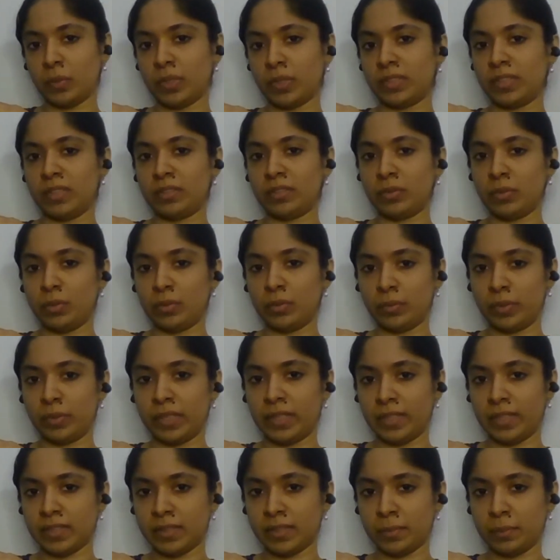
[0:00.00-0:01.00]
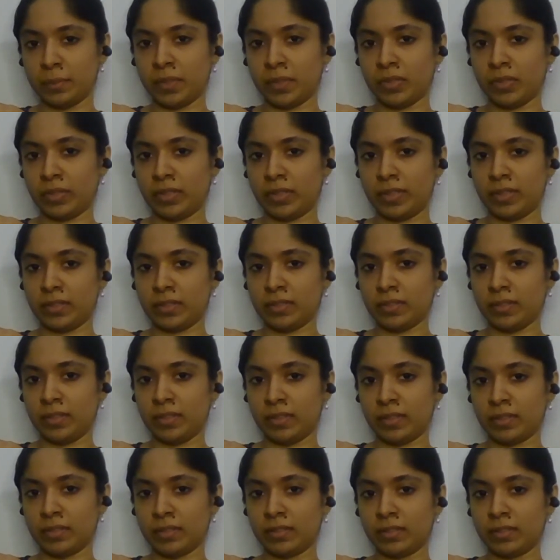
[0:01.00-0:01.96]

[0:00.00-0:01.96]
what he's already experiencing.